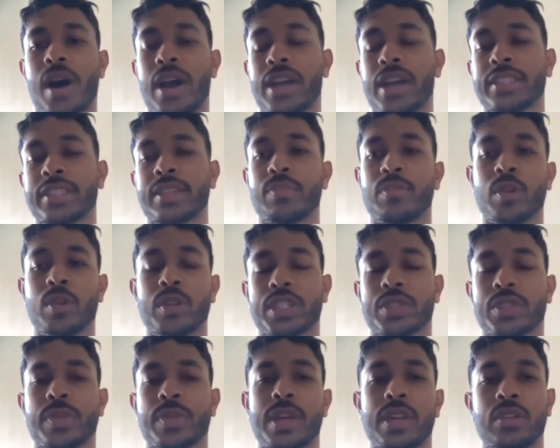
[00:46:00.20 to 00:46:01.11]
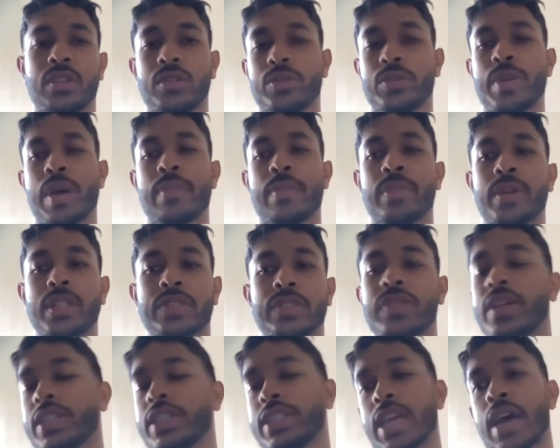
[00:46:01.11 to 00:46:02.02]
some projects might lose members,
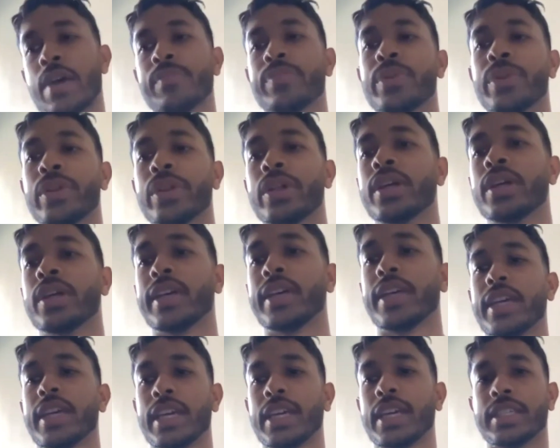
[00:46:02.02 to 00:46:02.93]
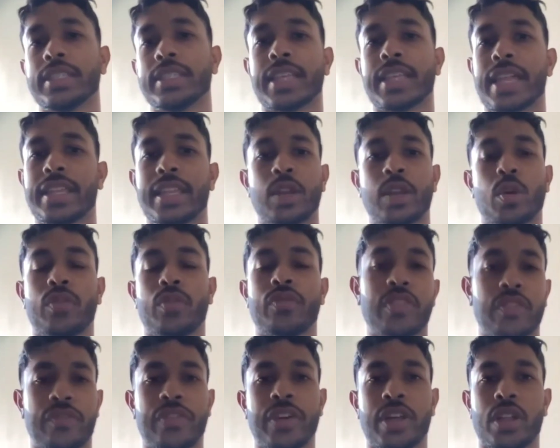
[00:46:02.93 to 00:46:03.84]
for example, is that they don't
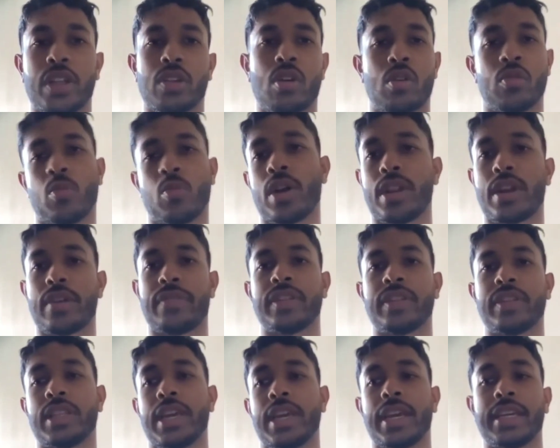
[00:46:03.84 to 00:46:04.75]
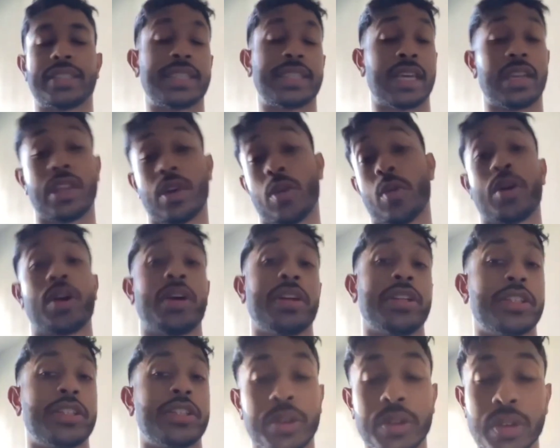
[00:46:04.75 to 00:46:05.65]
fulfill on whatever they said they were
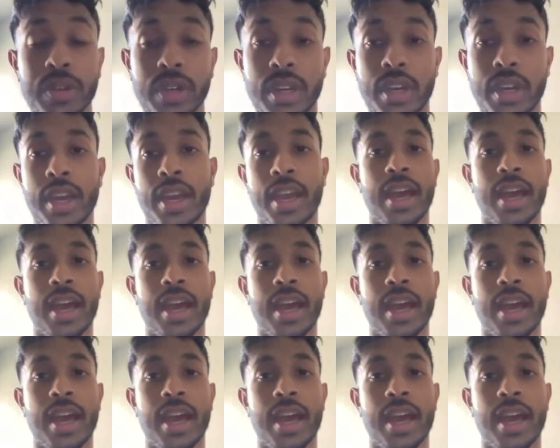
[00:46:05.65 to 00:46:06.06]
going to do,